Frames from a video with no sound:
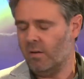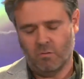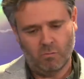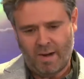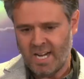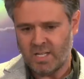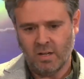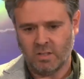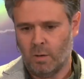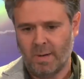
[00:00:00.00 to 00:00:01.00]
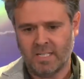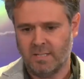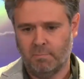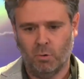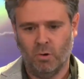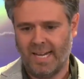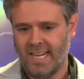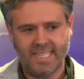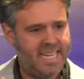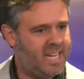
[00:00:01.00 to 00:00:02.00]
ranging on topics as broad
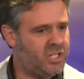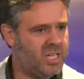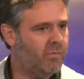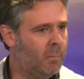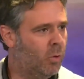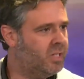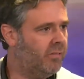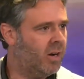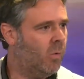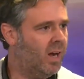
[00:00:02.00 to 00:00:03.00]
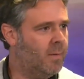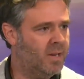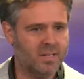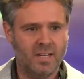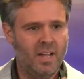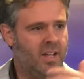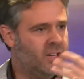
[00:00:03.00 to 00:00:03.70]
as ESG reporting requirements,